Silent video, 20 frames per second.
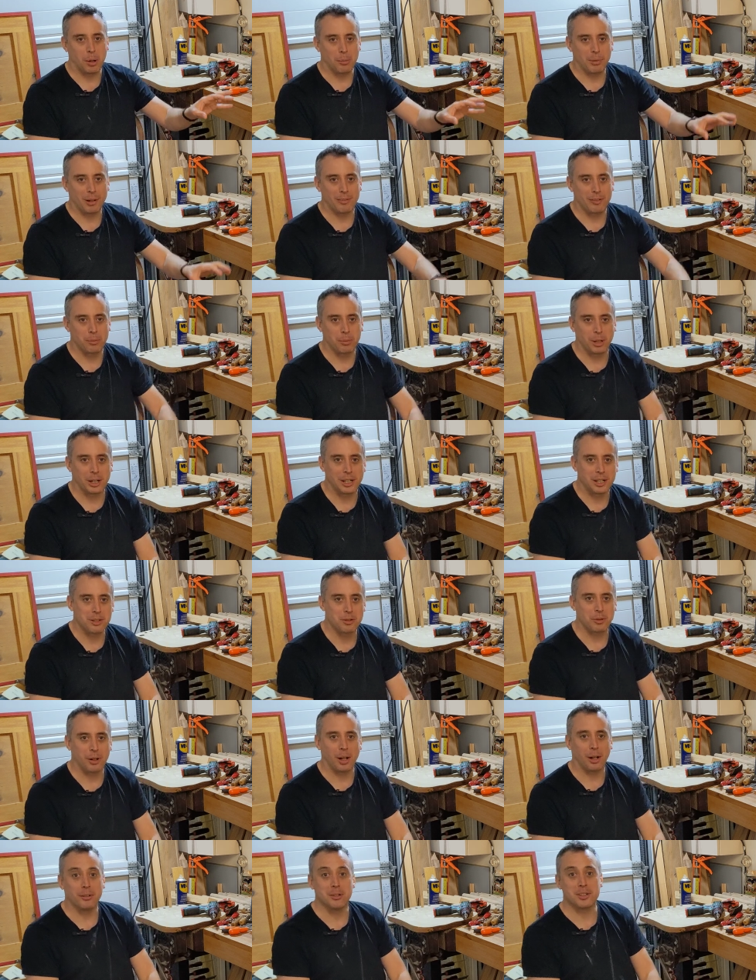pop everybody
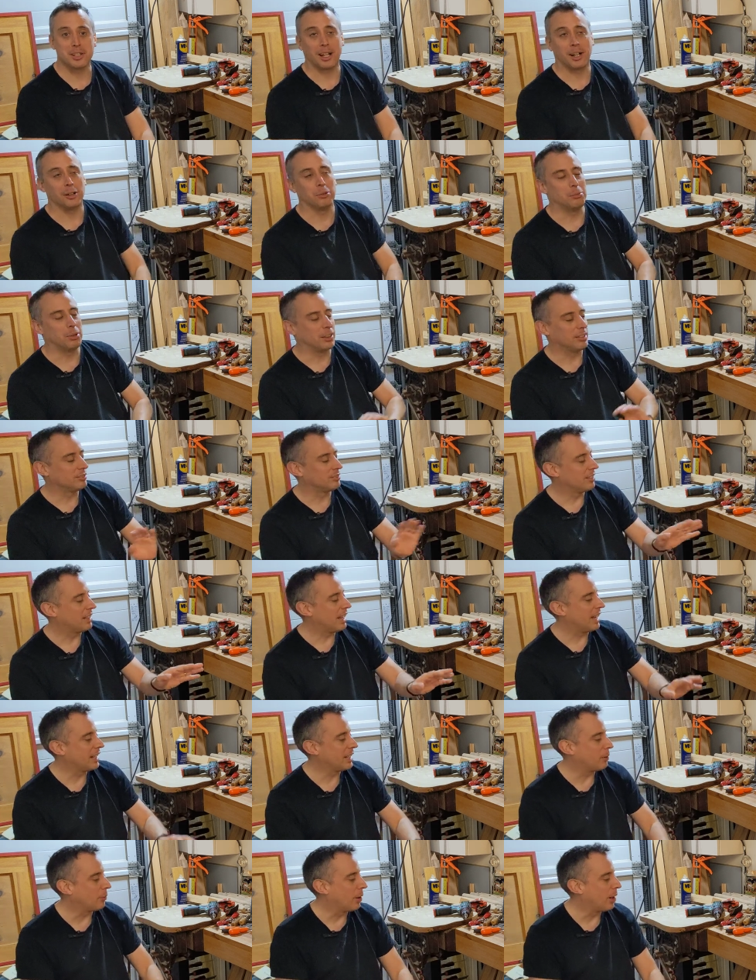into a hotel. But
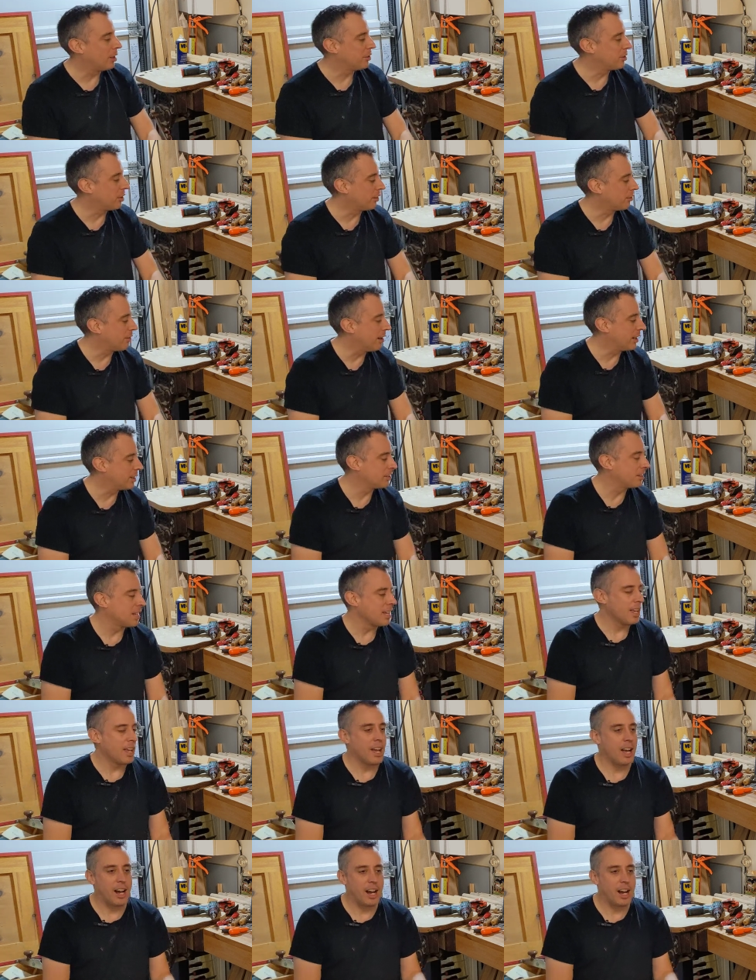anyway, I digress.